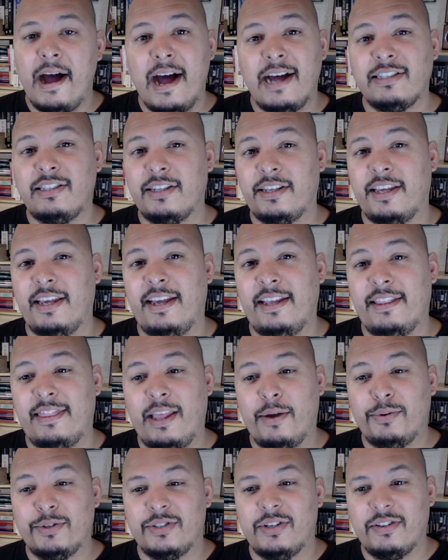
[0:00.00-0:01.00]
As a kid,
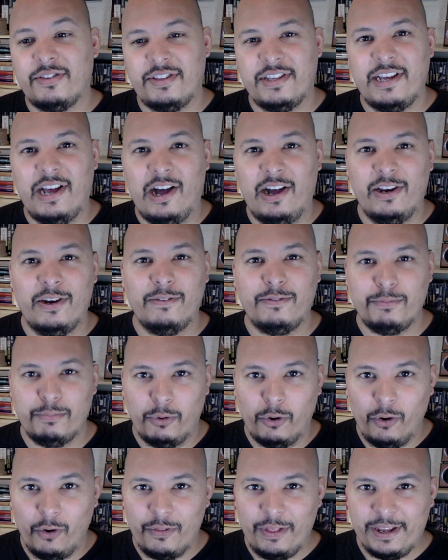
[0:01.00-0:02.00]
there was nothing I loved
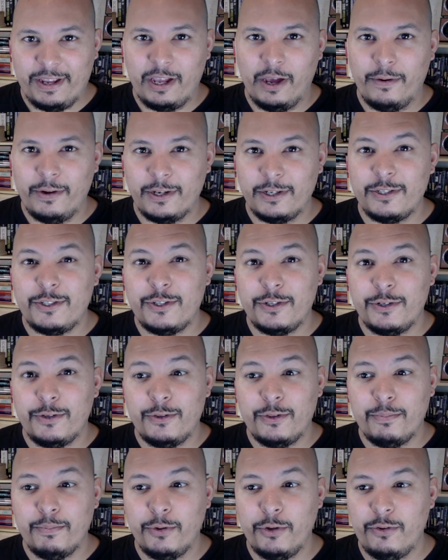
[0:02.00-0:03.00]
more than going
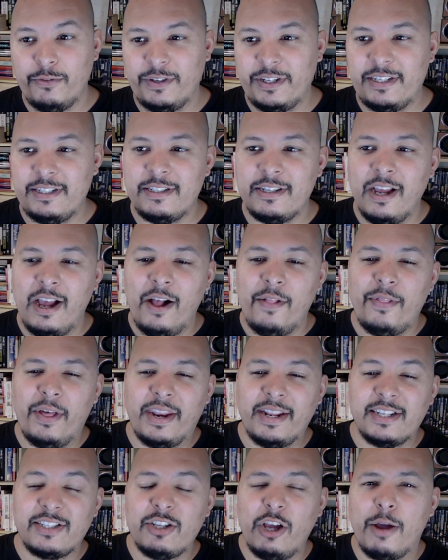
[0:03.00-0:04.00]
to the movies.
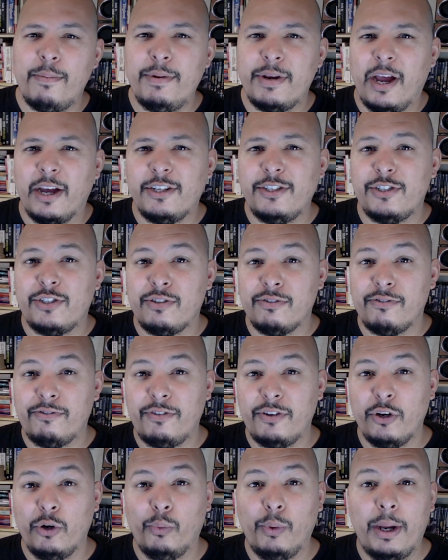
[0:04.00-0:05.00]
That excitement I used to
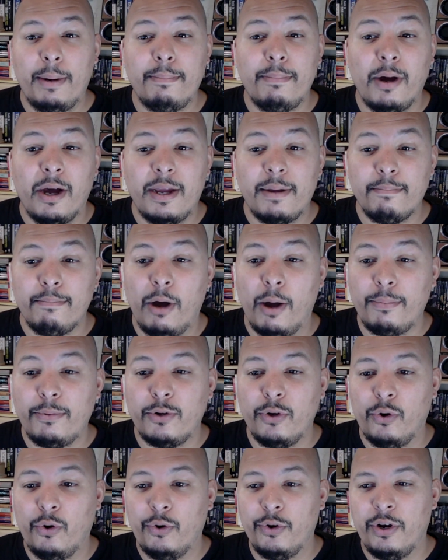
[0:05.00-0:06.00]
feel when buying
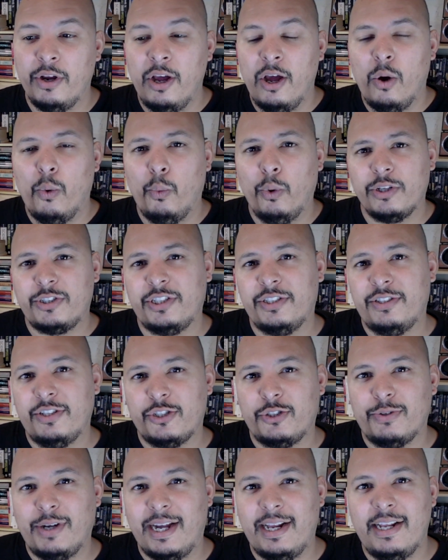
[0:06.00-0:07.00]
popcorn, watching the
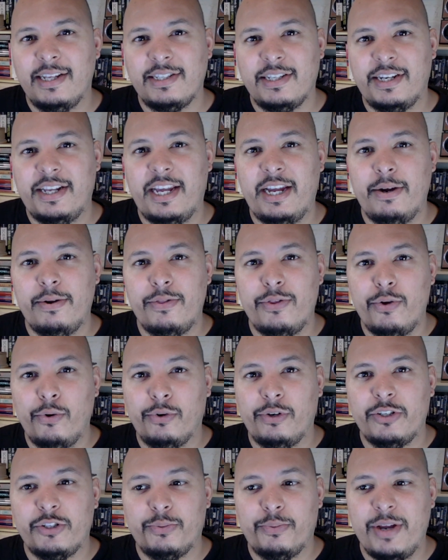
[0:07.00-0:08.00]
trailers and hearing the
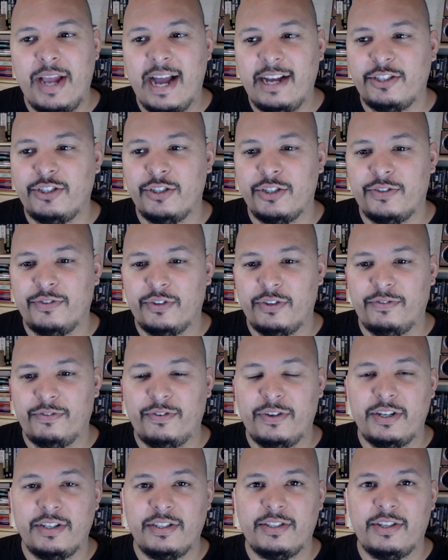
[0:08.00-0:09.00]
audience reactions for the
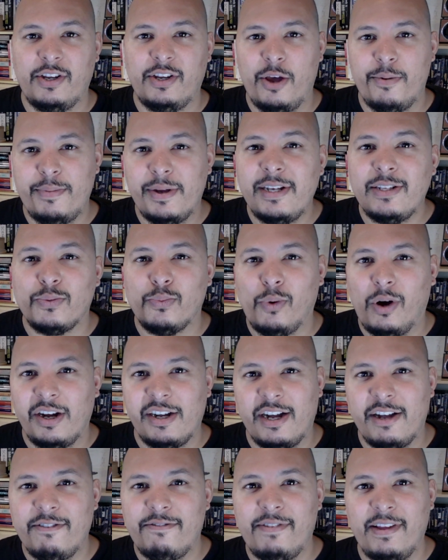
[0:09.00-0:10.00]
first time is
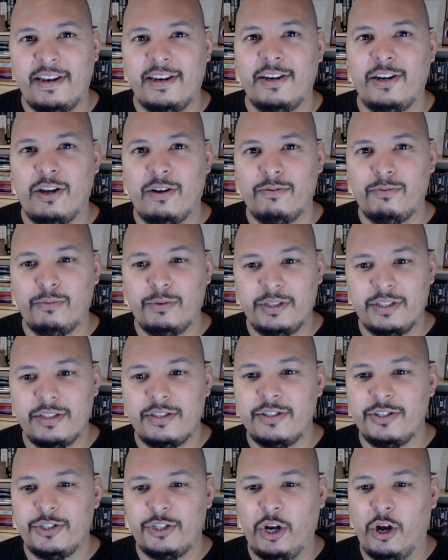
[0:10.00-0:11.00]
why I fell in love
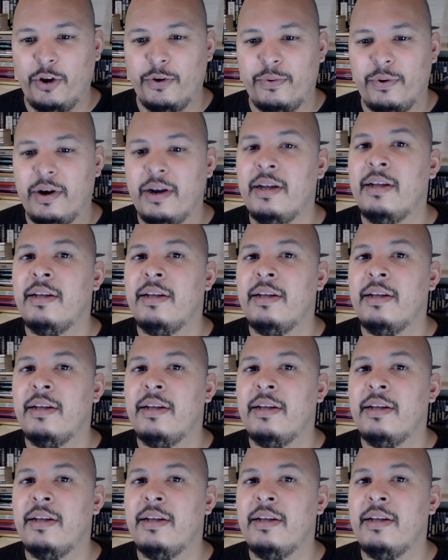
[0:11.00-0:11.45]
with the genre.